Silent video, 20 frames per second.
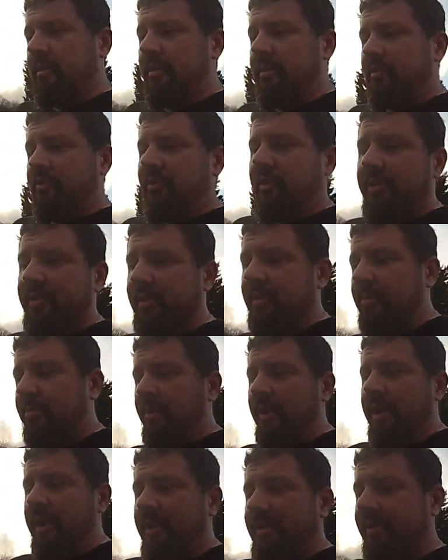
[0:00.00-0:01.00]
adjusts the
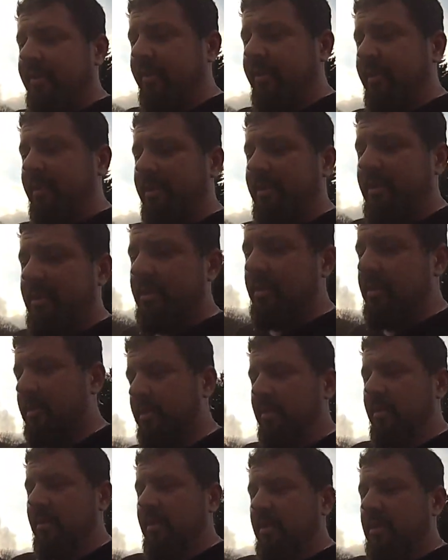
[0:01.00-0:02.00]
brakes
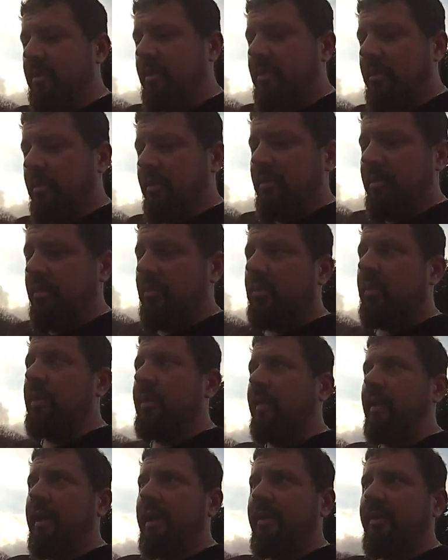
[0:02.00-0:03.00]
with
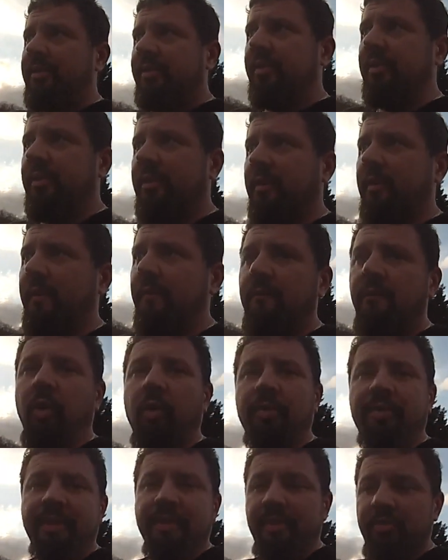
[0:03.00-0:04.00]
less
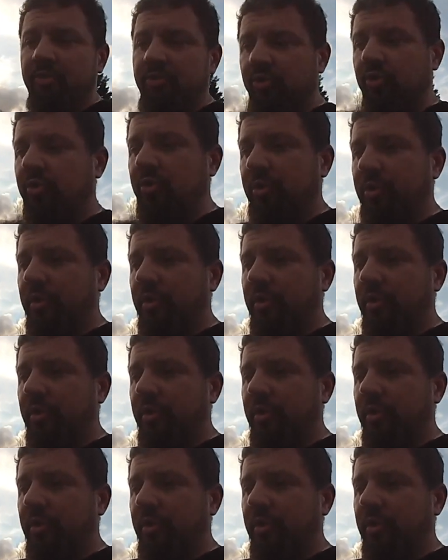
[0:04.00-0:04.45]
voltage.